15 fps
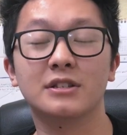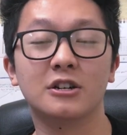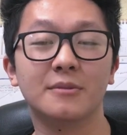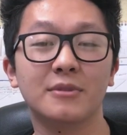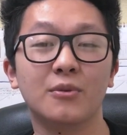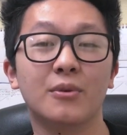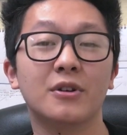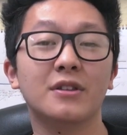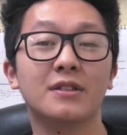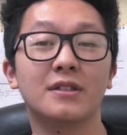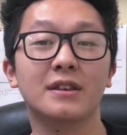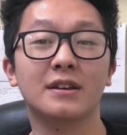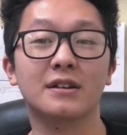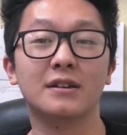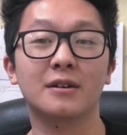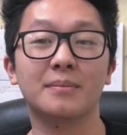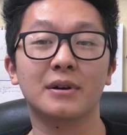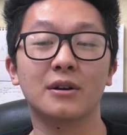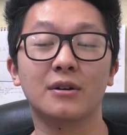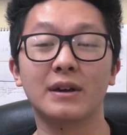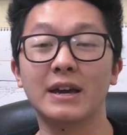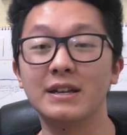telling me what do you think
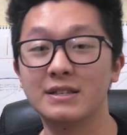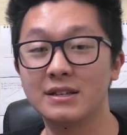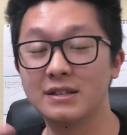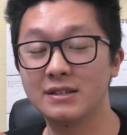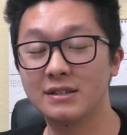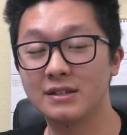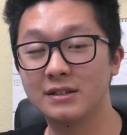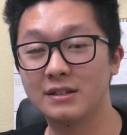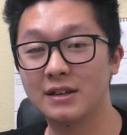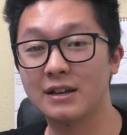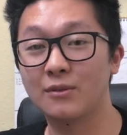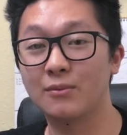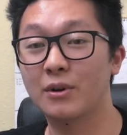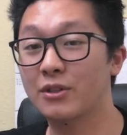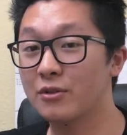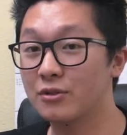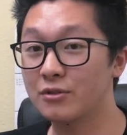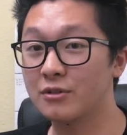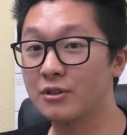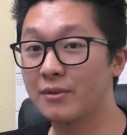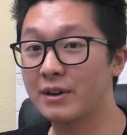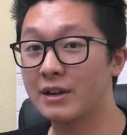about AT&T and what they're
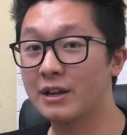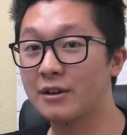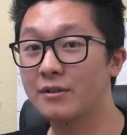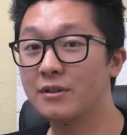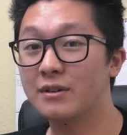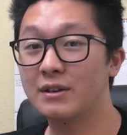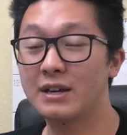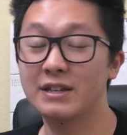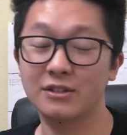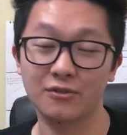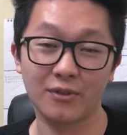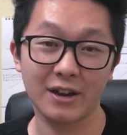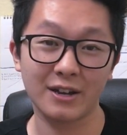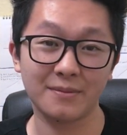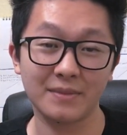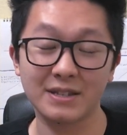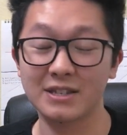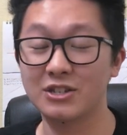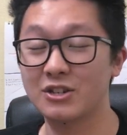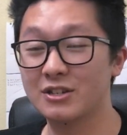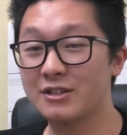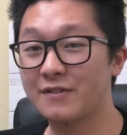doing right now. Is it right? Is
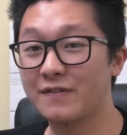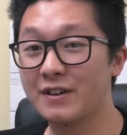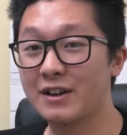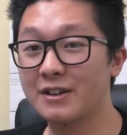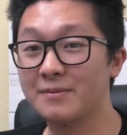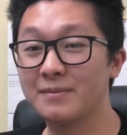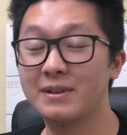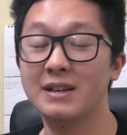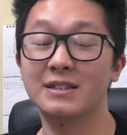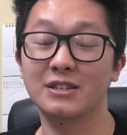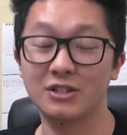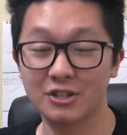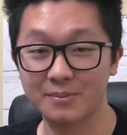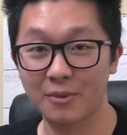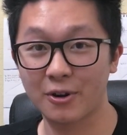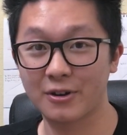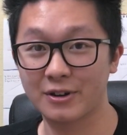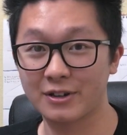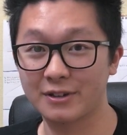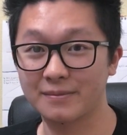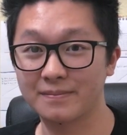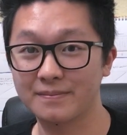it justified? Is it just
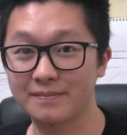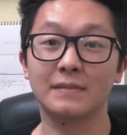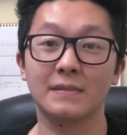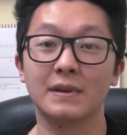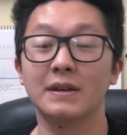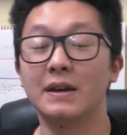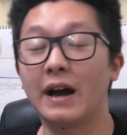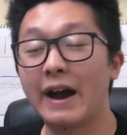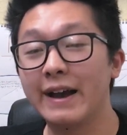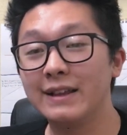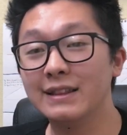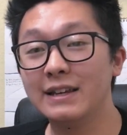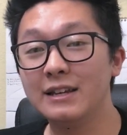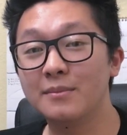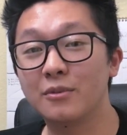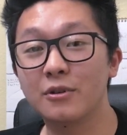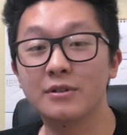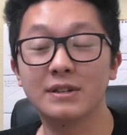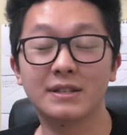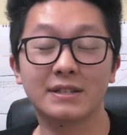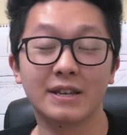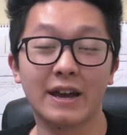marketing? I lean more on
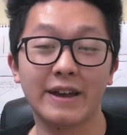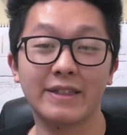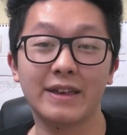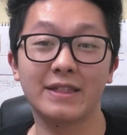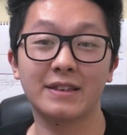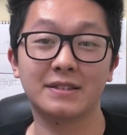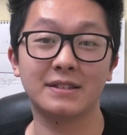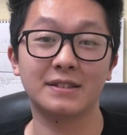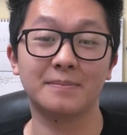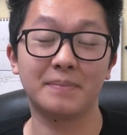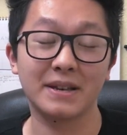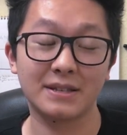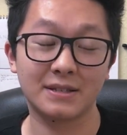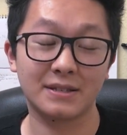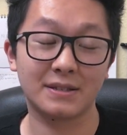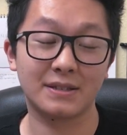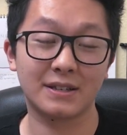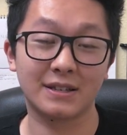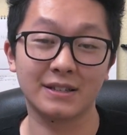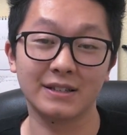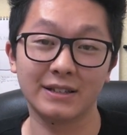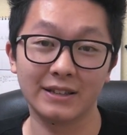the side that this is
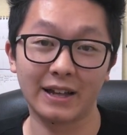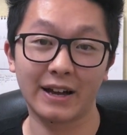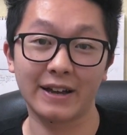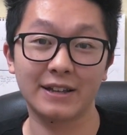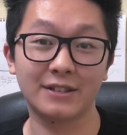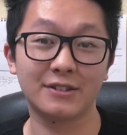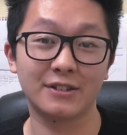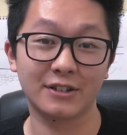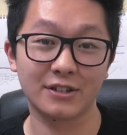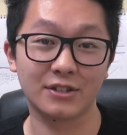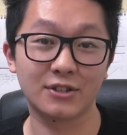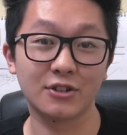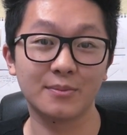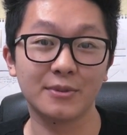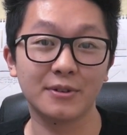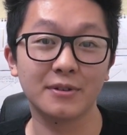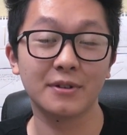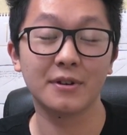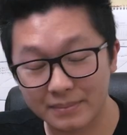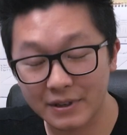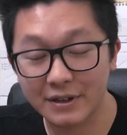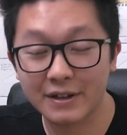basically lying to the consumer,
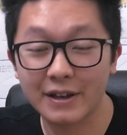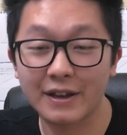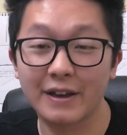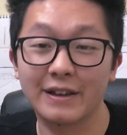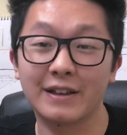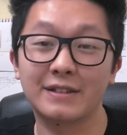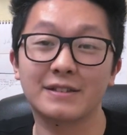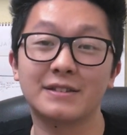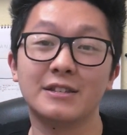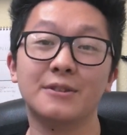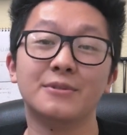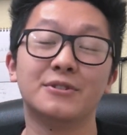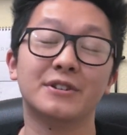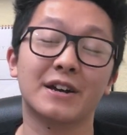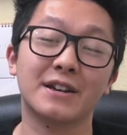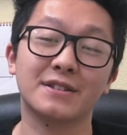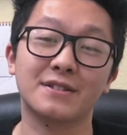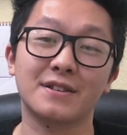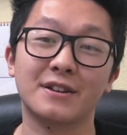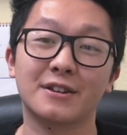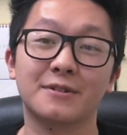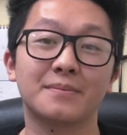but hey, I like to see what you guys
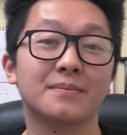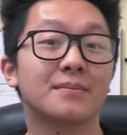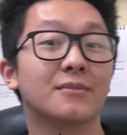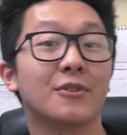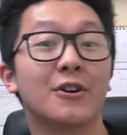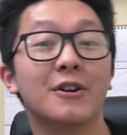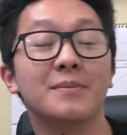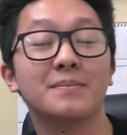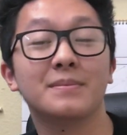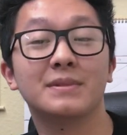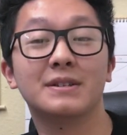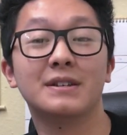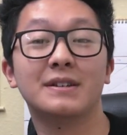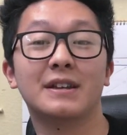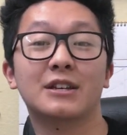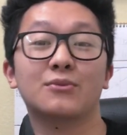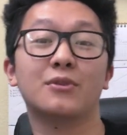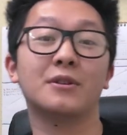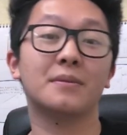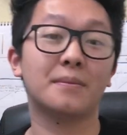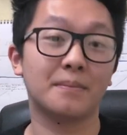think. Alright, see you in the next one.